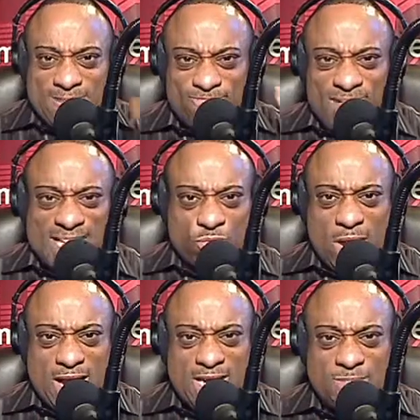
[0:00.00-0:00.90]
That's
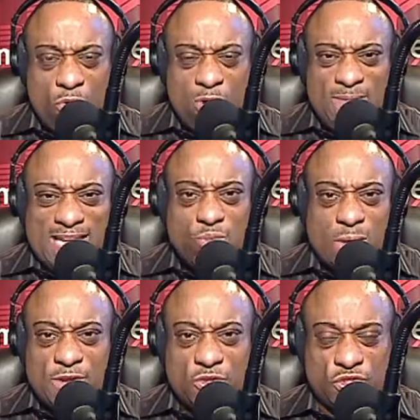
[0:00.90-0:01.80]
why he's born. That's
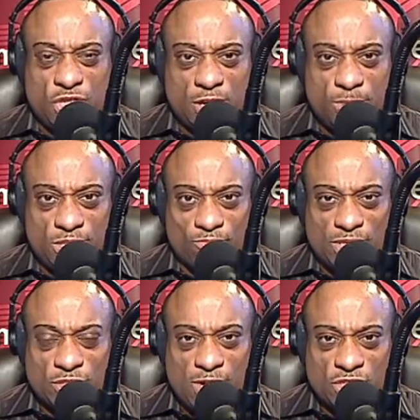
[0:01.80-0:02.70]
why you celebrate the
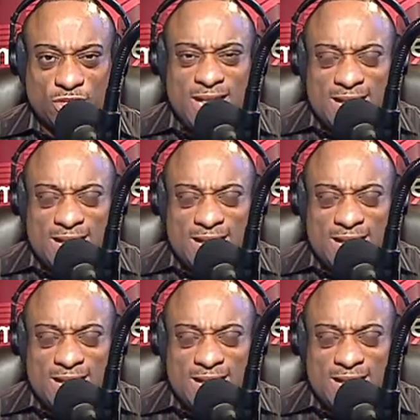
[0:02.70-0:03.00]
resurrection.